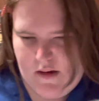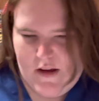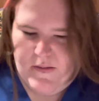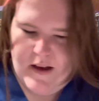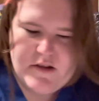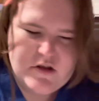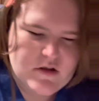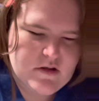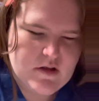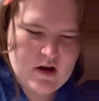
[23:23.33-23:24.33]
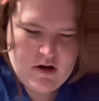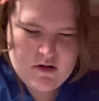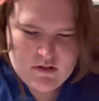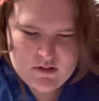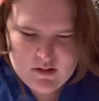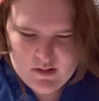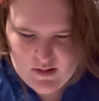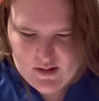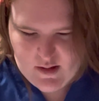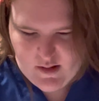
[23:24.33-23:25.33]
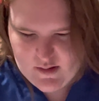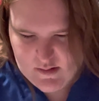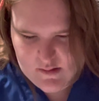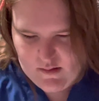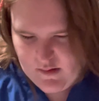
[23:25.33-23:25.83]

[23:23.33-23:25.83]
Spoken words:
And that's just all in,